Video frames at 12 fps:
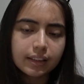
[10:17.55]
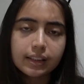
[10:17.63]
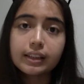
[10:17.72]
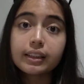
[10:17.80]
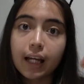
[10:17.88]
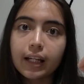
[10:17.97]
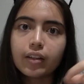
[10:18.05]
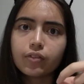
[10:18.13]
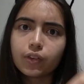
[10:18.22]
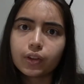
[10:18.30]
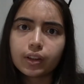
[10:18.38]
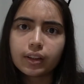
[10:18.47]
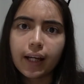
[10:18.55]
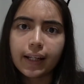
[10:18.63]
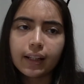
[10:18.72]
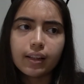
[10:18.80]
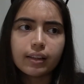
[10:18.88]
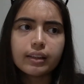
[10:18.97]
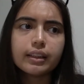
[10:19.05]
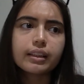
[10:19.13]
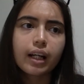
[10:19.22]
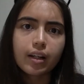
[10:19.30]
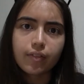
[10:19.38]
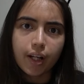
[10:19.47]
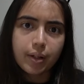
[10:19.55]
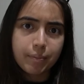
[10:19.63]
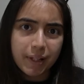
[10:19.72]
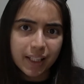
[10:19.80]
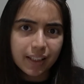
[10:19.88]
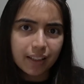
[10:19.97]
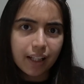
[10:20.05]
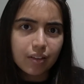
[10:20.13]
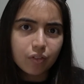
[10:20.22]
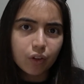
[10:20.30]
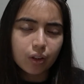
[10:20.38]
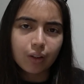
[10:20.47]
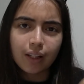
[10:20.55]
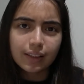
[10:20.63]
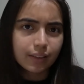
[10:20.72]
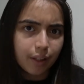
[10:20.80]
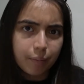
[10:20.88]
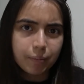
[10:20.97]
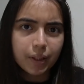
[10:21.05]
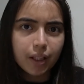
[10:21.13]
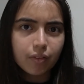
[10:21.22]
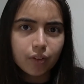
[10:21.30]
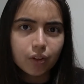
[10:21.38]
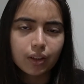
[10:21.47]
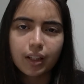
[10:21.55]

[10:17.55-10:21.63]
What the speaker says: This kind of vocal, like this kind of Iron Maiden kind of vocal, or like Striper kind of vocal.